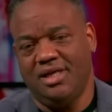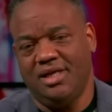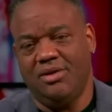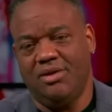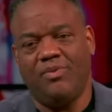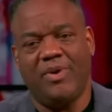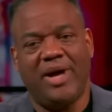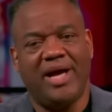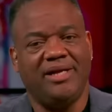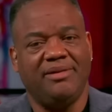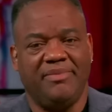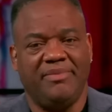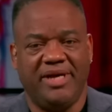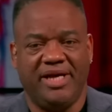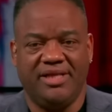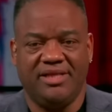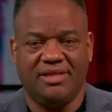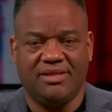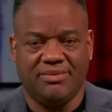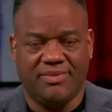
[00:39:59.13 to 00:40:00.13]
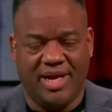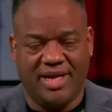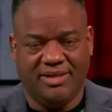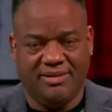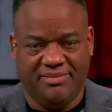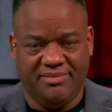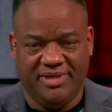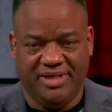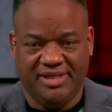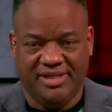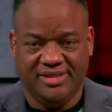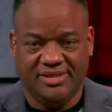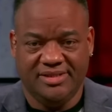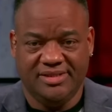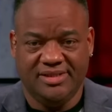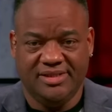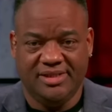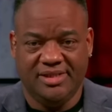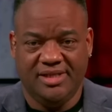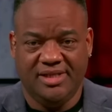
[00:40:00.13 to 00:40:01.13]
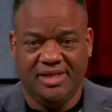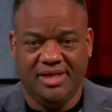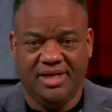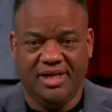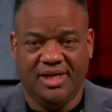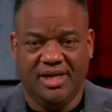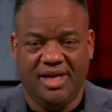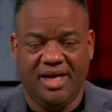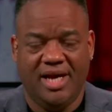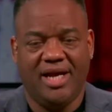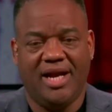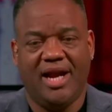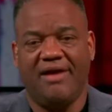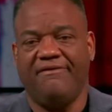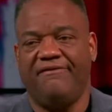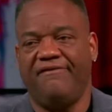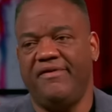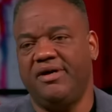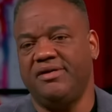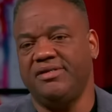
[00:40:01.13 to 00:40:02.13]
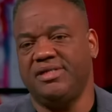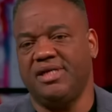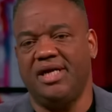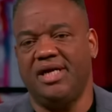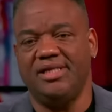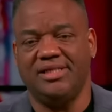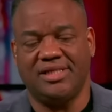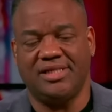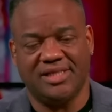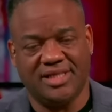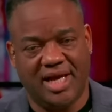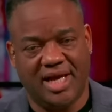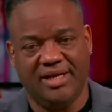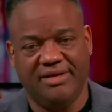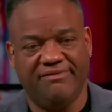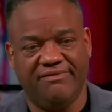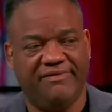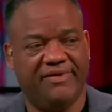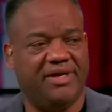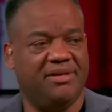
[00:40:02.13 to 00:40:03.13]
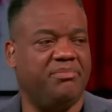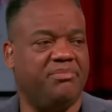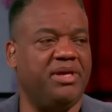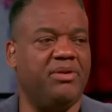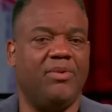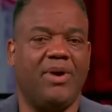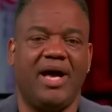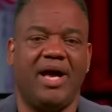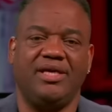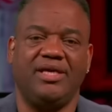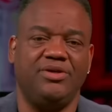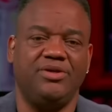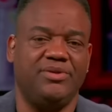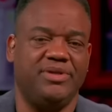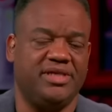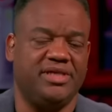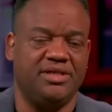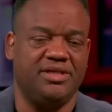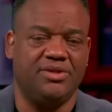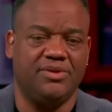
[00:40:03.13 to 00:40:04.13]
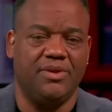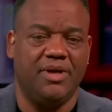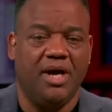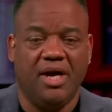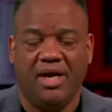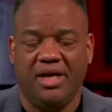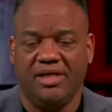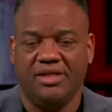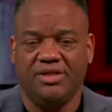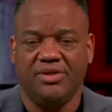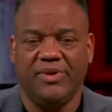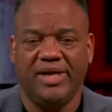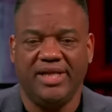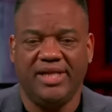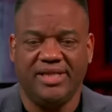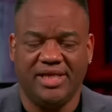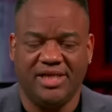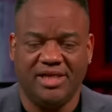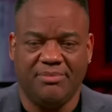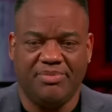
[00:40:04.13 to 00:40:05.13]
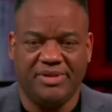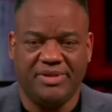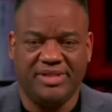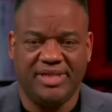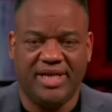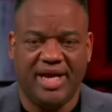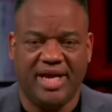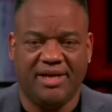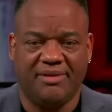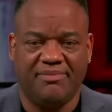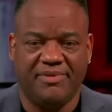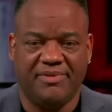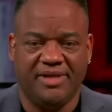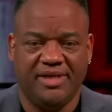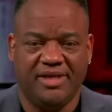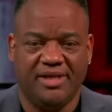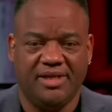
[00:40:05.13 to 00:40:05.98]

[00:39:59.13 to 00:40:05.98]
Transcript: a white man threatened me. And I felt unsafe, and BYU didn't do anything to protect me.